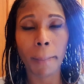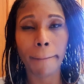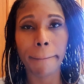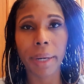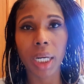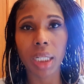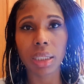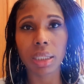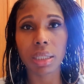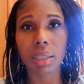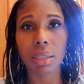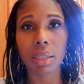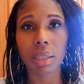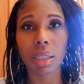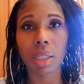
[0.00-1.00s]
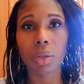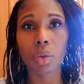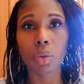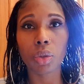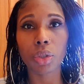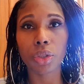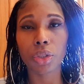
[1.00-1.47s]
but in
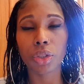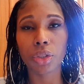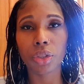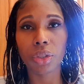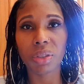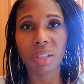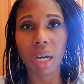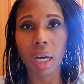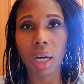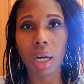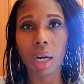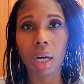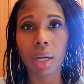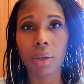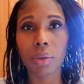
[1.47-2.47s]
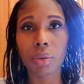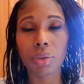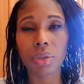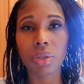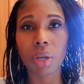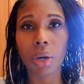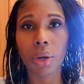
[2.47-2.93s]
order to do that, I
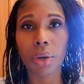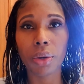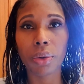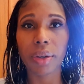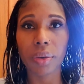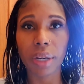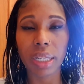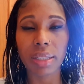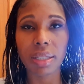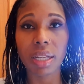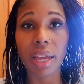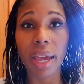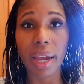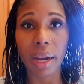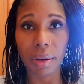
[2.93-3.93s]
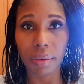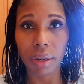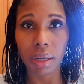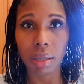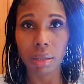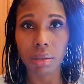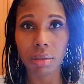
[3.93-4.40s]
also created
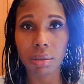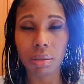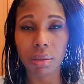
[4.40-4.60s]
areas